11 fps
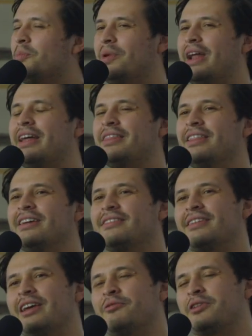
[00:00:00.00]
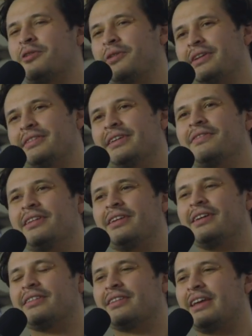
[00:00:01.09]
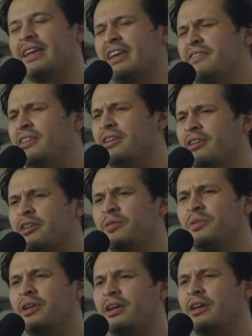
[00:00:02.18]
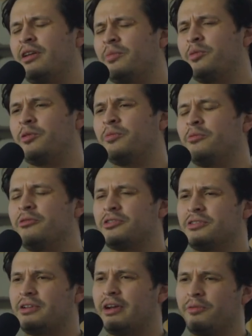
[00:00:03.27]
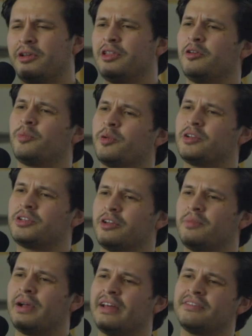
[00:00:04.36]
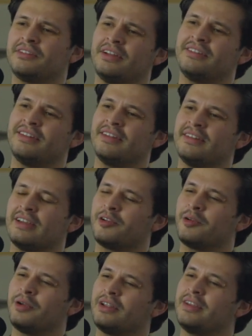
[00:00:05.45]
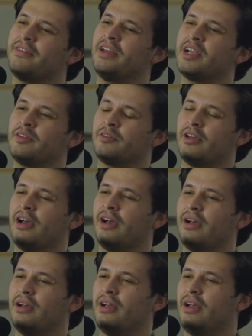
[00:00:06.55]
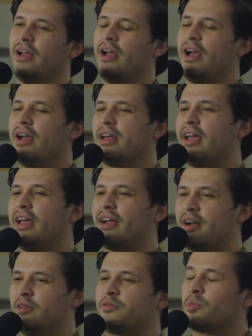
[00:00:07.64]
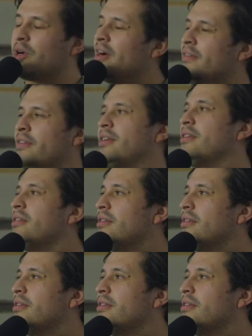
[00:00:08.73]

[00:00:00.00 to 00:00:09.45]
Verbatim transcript: But I think it's like with creativity, it's like even in our community at Upper Room, which I really do appreciate our pastor, he says that creativity com- uh, comes from covenant.